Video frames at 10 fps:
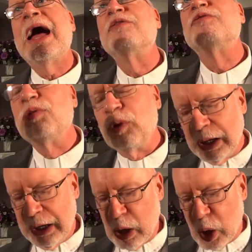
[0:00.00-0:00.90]
and
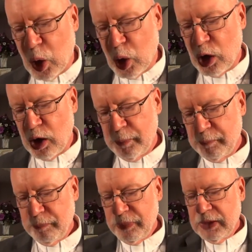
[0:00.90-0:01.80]
fully are,
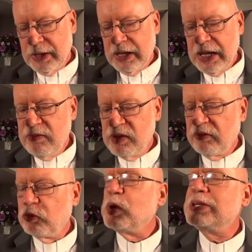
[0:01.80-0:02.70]
even
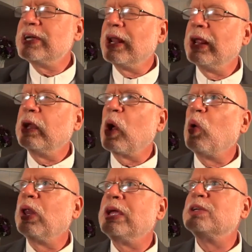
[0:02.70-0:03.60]
if we tell it
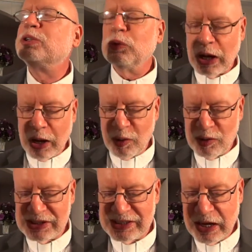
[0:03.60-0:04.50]
only to
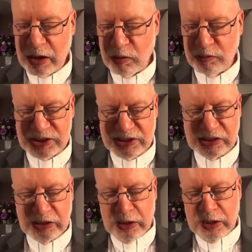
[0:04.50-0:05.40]

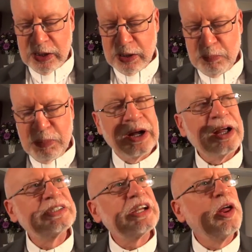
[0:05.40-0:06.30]
ourselves
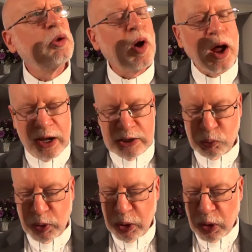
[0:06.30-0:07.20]
because
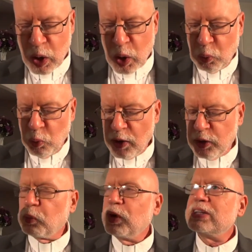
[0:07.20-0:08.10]
otherwise we run
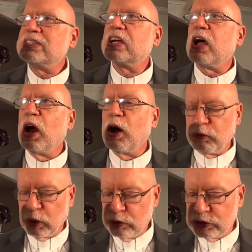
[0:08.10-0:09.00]
the risk
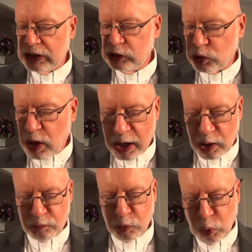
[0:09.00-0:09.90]
of losing
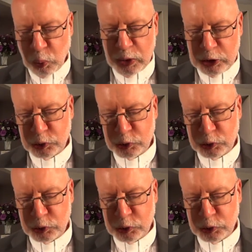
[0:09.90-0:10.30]
track of who we